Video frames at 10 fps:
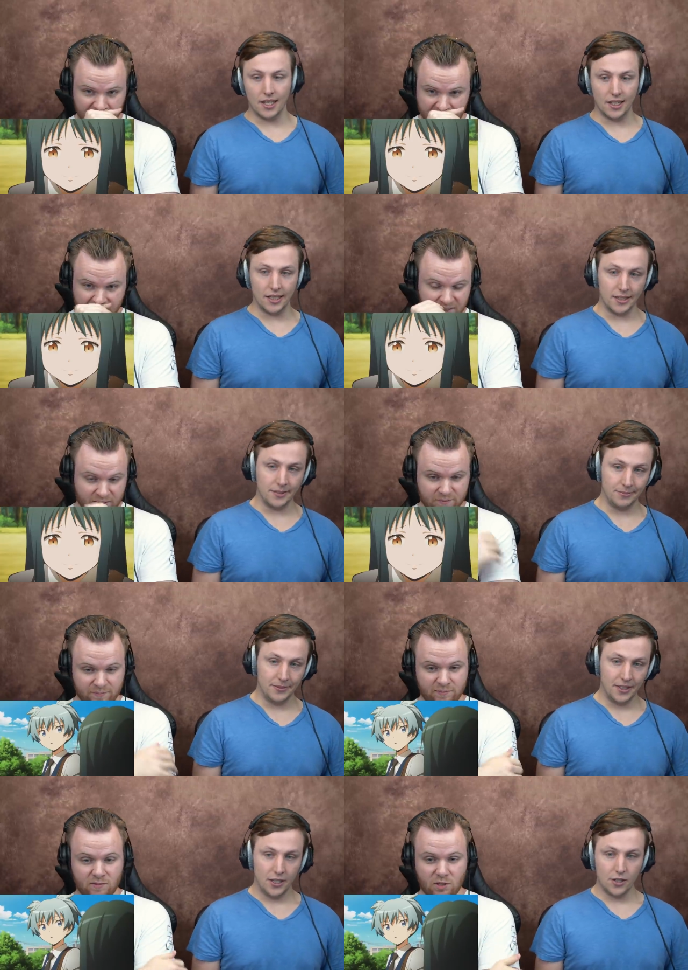Speaker 1: uh,
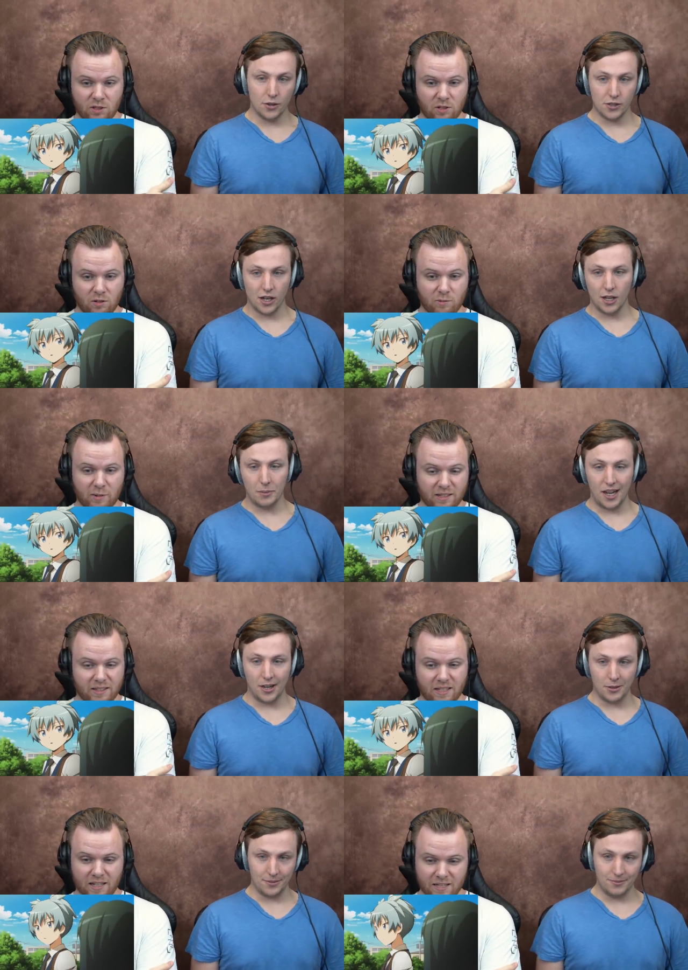knows, knows, all about, about,
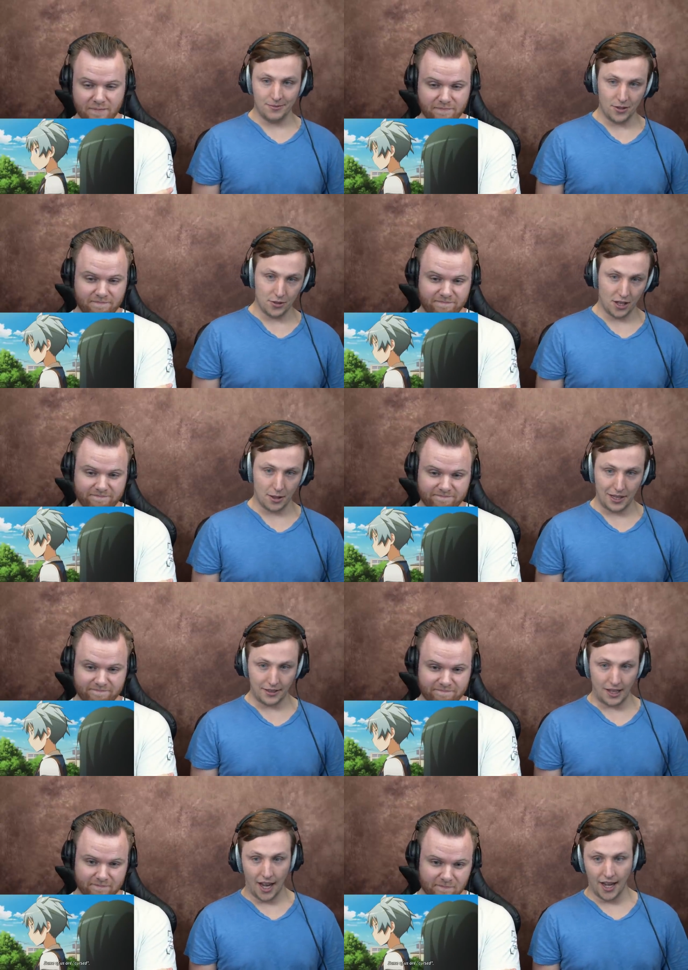that. Knows all about
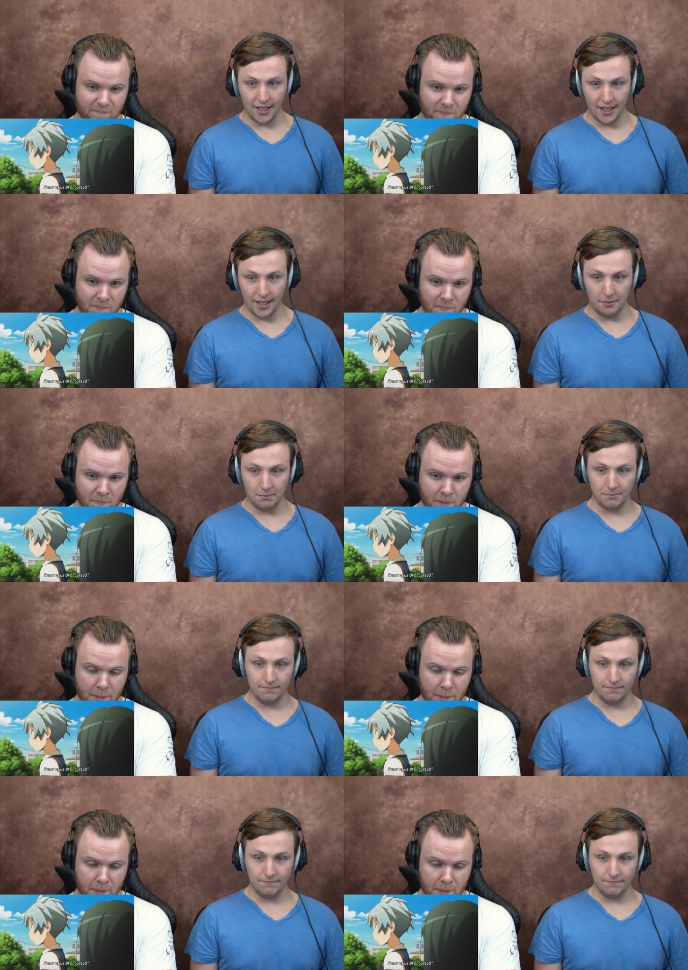that. Yep.